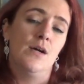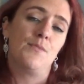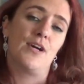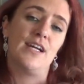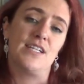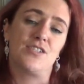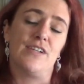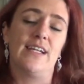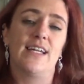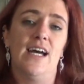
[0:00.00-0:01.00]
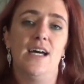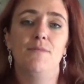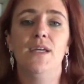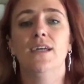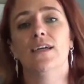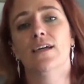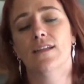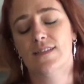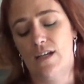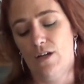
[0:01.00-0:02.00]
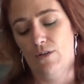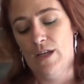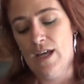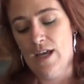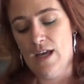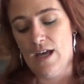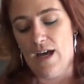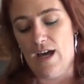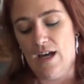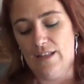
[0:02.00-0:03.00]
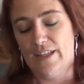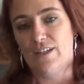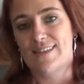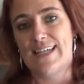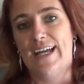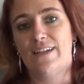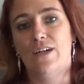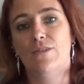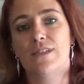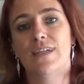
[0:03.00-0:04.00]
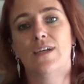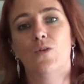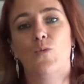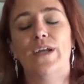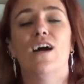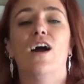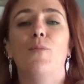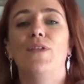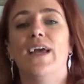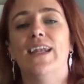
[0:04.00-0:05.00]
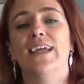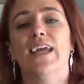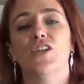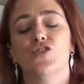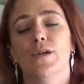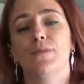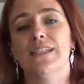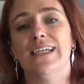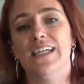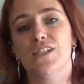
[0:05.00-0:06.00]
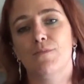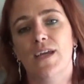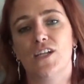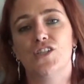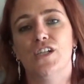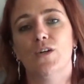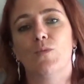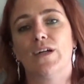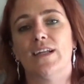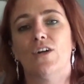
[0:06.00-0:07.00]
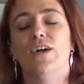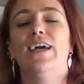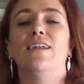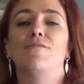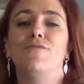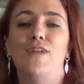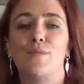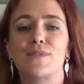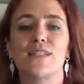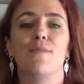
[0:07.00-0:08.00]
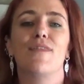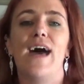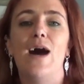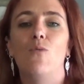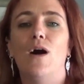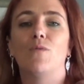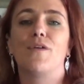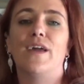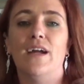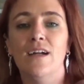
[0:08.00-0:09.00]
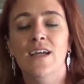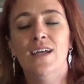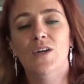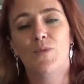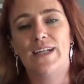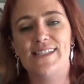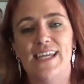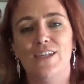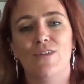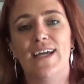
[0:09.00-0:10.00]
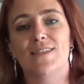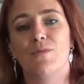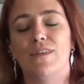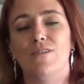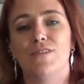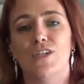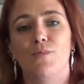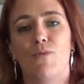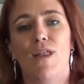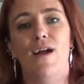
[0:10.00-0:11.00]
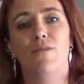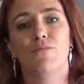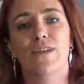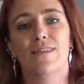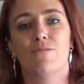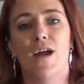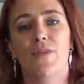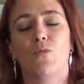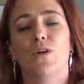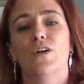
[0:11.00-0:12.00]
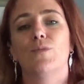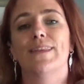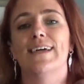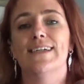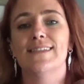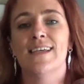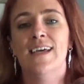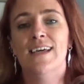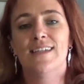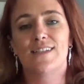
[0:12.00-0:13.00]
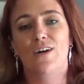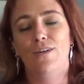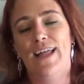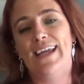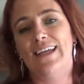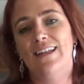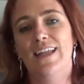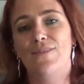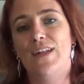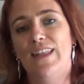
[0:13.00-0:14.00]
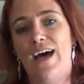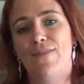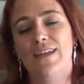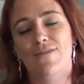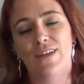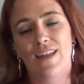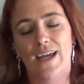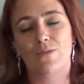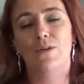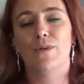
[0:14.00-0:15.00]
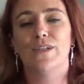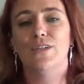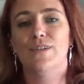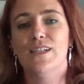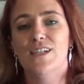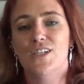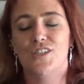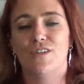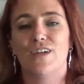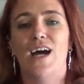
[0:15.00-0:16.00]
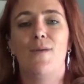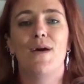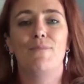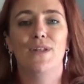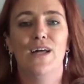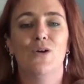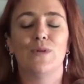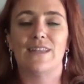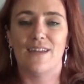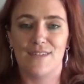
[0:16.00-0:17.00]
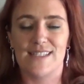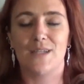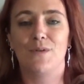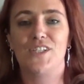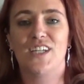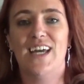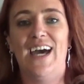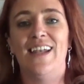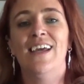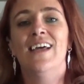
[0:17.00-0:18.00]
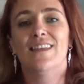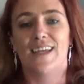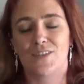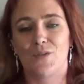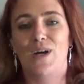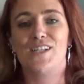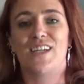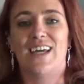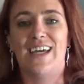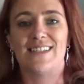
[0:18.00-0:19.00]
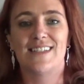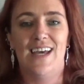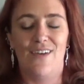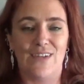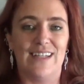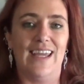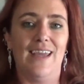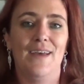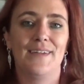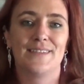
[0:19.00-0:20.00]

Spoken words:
More history to come. So, a little side note, we are planning a trip to Egypt next year. We're going to go ahead and film some of that while we're there. We're going to take you guys with YouTube around the world with us. So like it, live it, love it. If you like what we're doing, shoot a comment below. We'd love to see what you got. Thanks for watching, guys. Have a good day.